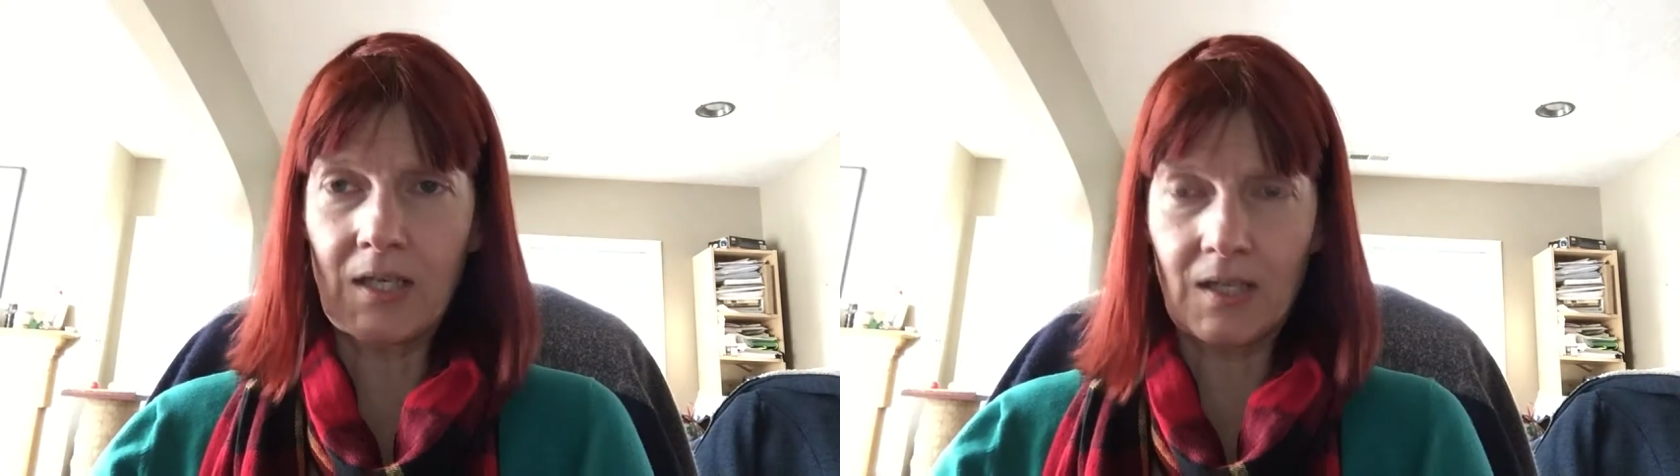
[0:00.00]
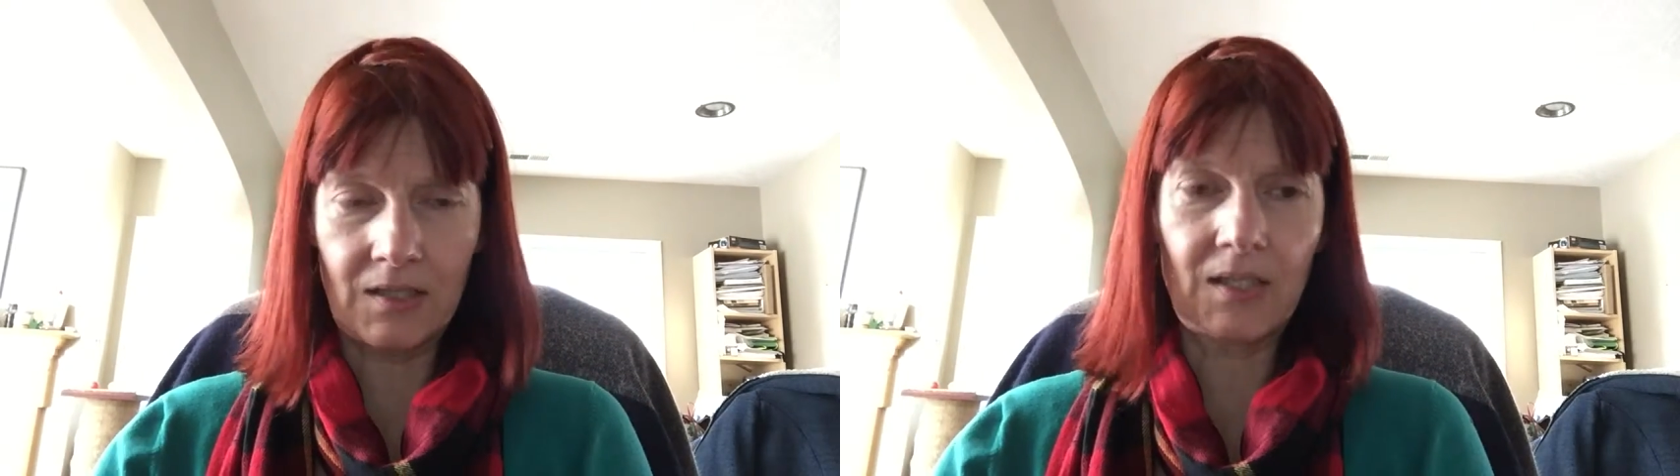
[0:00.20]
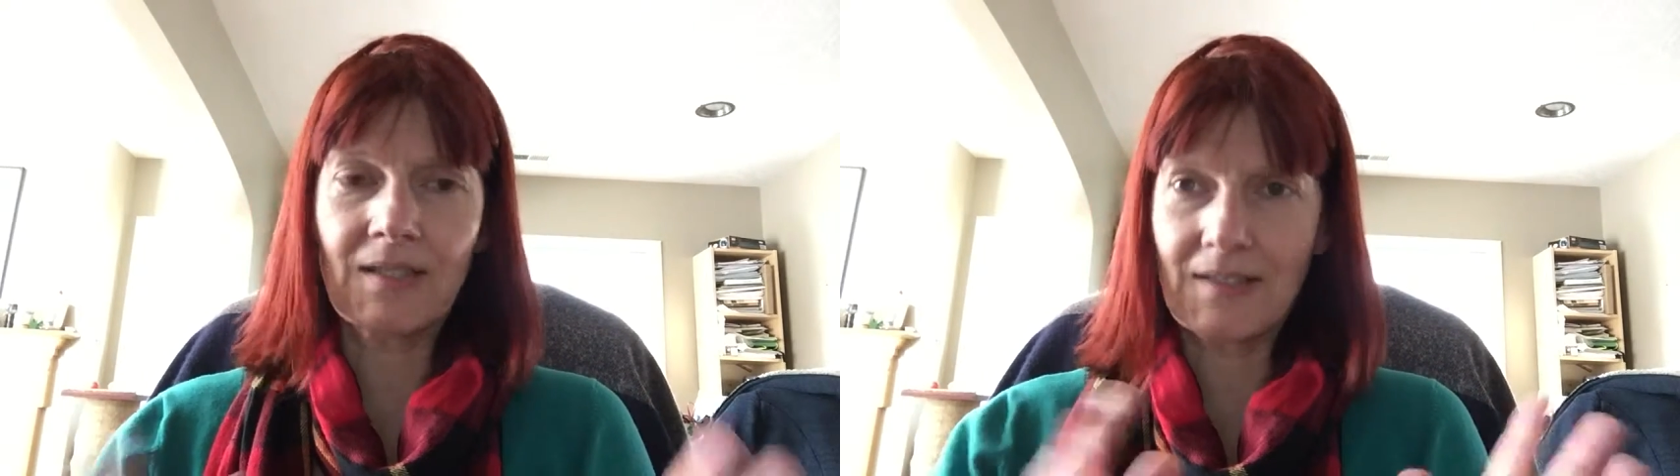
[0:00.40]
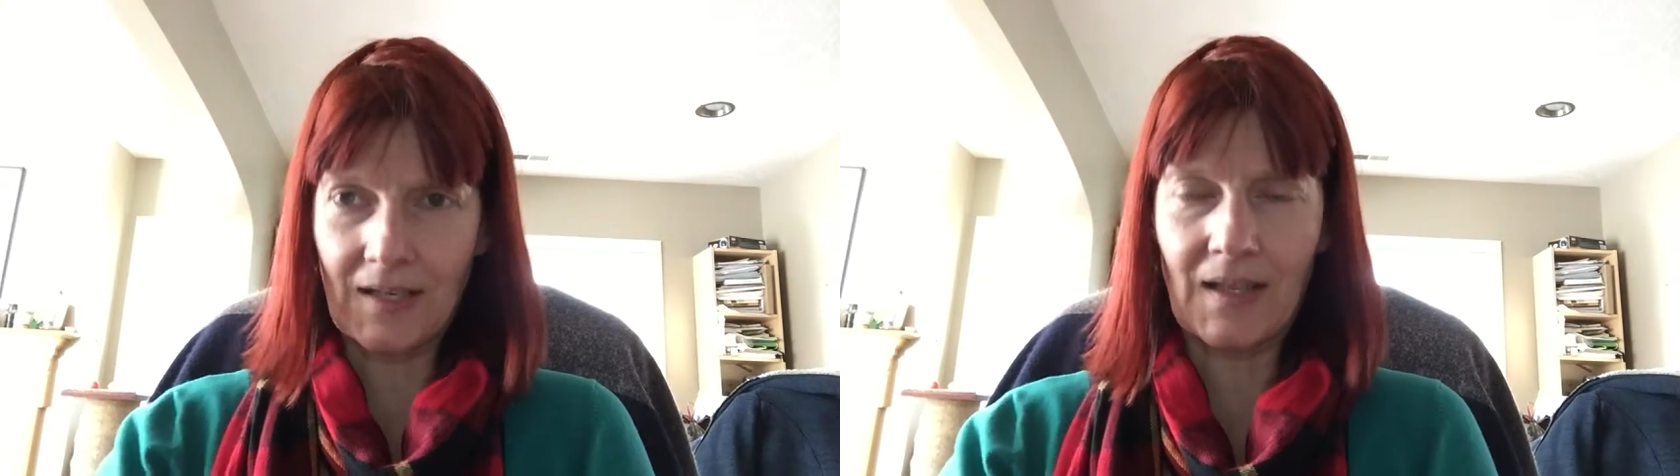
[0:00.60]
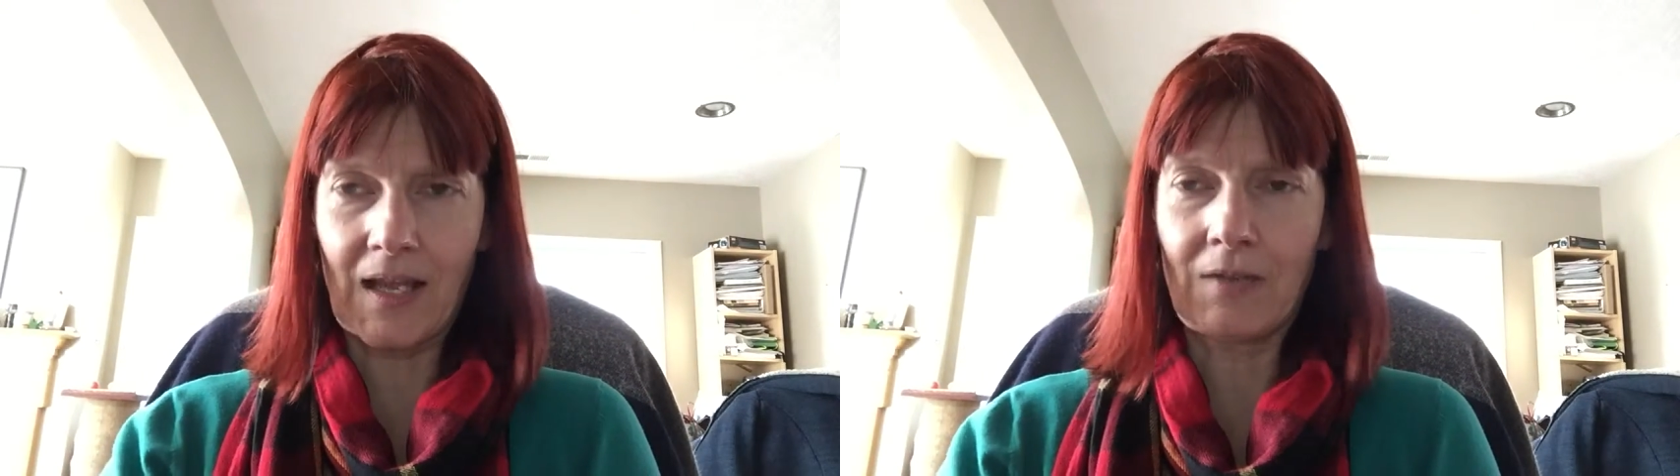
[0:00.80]
and it can just
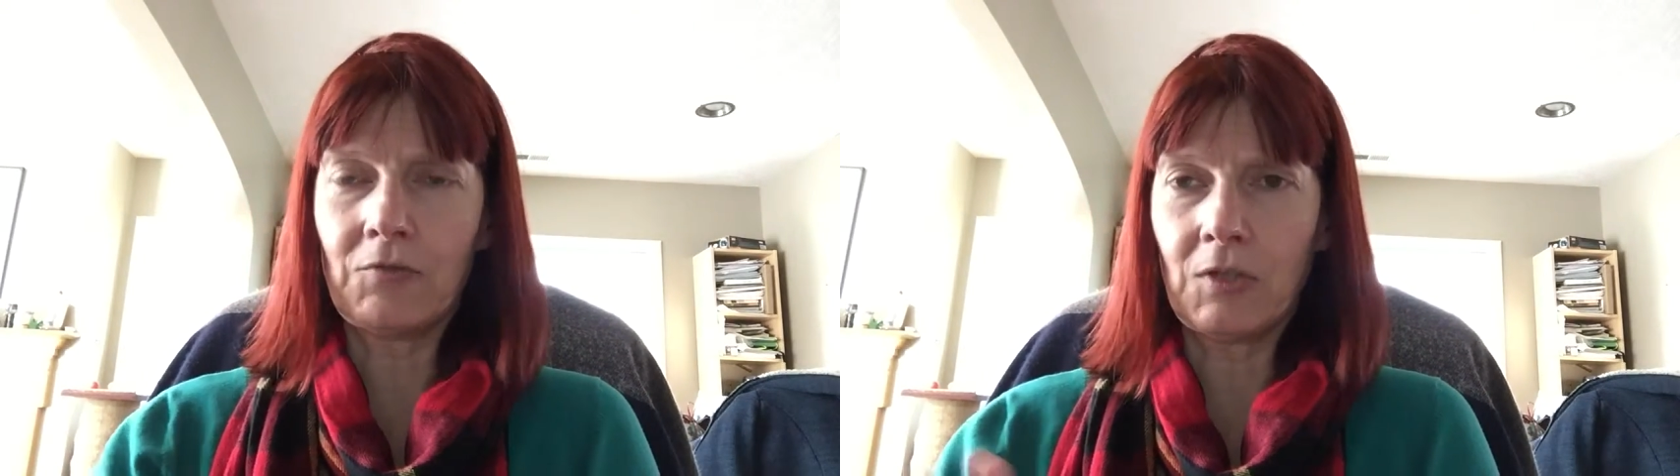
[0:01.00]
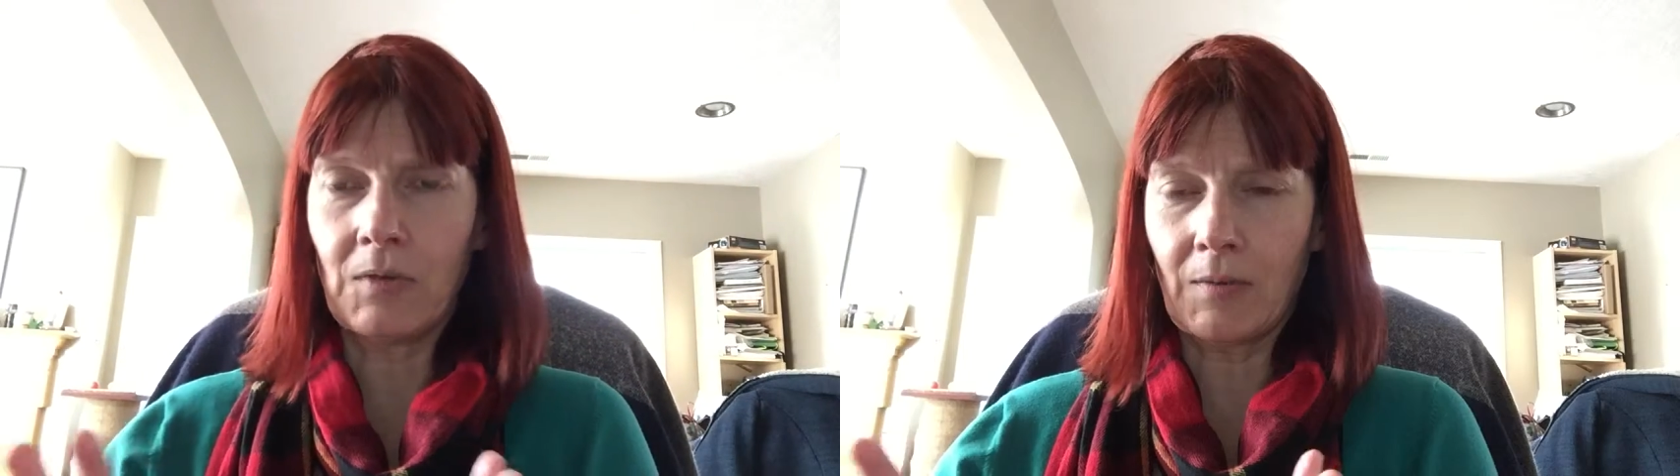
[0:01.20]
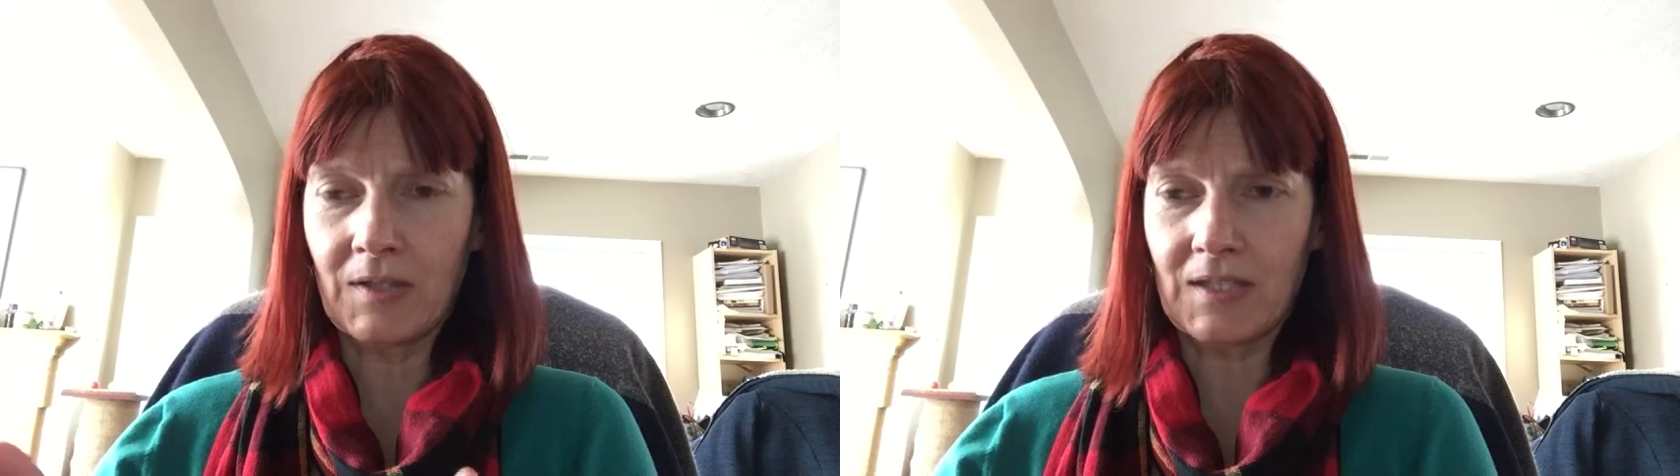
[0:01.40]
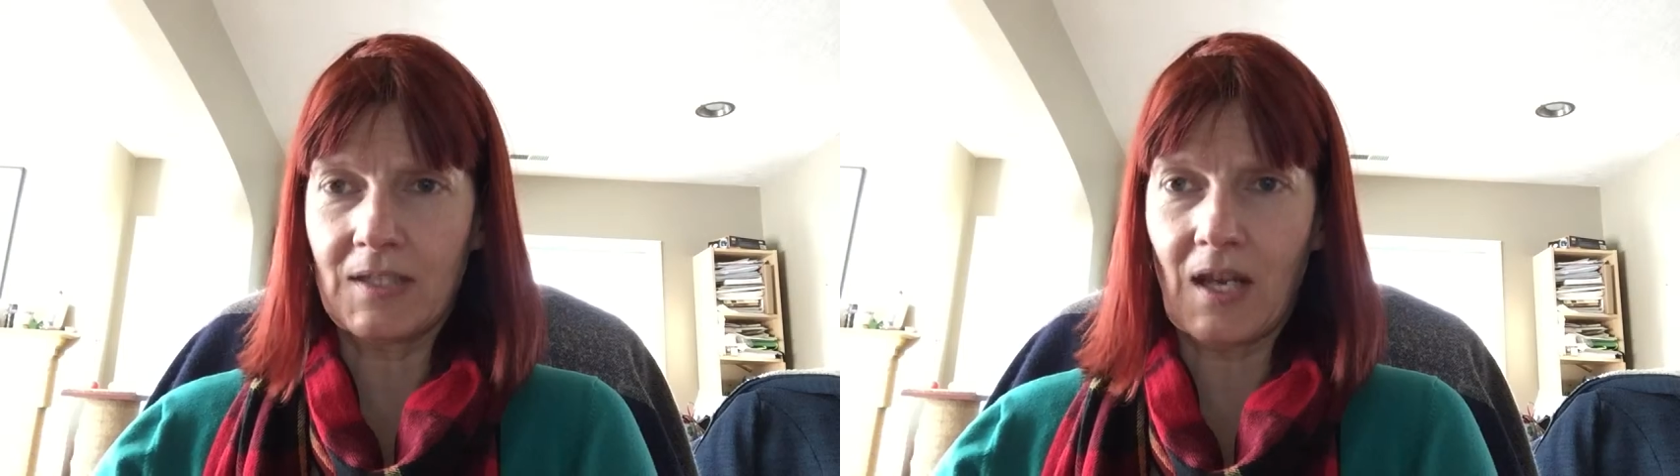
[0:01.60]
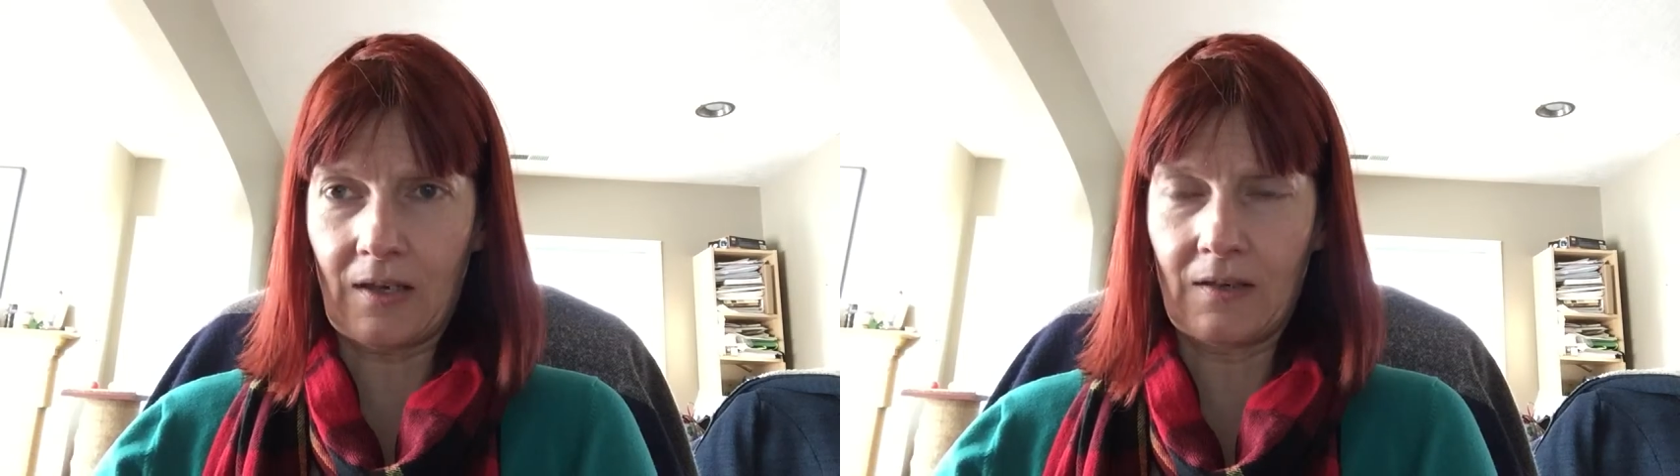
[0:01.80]
sit there and you know it's
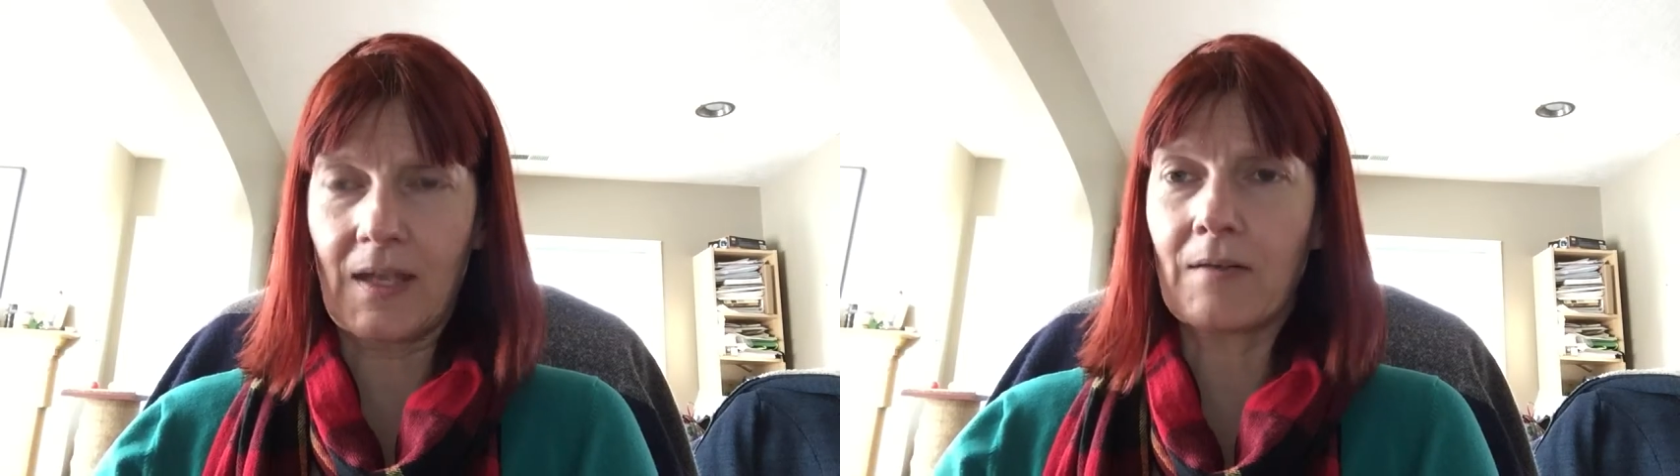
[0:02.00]
done.